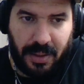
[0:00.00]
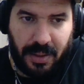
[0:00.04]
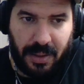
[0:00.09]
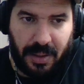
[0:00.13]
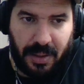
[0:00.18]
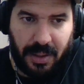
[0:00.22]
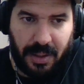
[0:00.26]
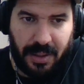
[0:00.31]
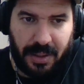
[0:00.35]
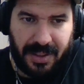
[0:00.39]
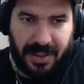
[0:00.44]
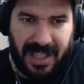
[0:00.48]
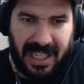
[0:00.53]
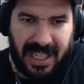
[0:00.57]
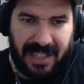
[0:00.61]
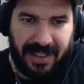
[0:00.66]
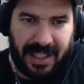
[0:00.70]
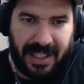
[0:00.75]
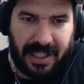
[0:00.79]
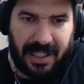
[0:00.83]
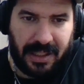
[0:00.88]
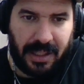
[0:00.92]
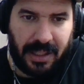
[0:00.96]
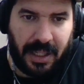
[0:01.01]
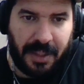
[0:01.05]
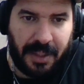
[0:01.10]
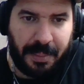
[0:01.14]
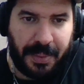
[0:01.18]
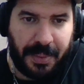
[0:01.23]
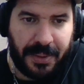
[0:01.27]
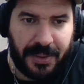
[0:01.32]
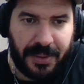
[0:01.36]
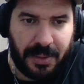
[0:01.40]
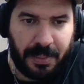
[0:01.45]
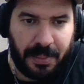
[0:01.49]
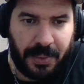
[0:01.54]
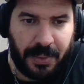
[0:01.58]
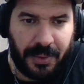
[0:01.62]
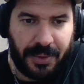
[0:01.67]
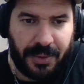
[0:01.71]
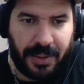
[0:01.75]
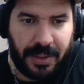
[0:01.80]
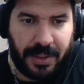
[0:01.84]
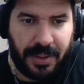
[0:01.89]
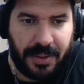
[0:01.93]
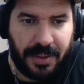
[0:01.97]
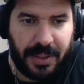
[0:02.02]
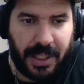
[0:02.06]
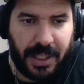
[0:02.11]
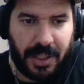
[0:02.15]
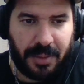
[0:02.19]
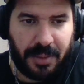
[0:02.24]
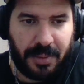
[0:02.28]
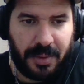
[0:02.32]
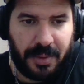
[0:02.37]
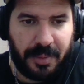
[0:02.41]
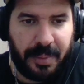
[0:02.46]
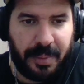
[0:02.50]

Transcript: there's kind of like a lot of principles in this next move,